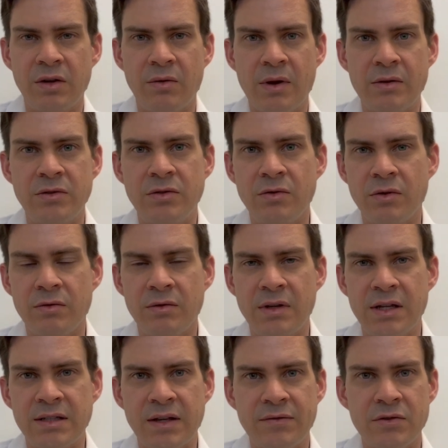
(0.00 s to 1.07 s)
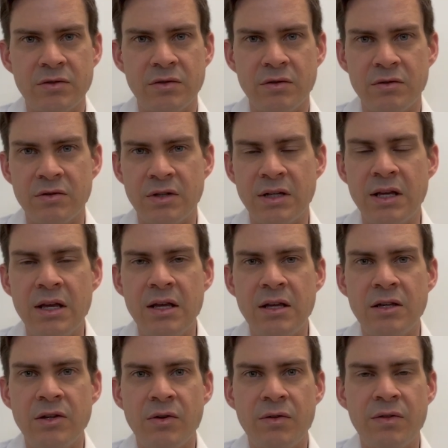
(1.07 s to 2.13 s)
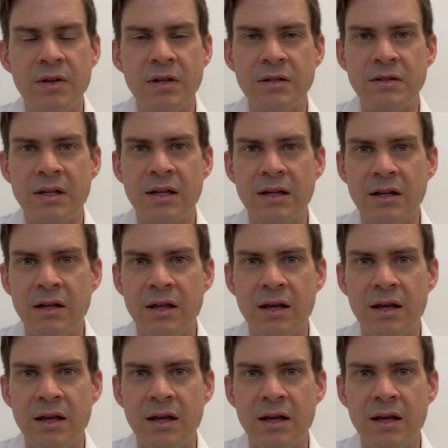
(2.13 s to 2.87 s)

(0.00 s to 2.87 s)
around 2 or 3 days after surgery, things can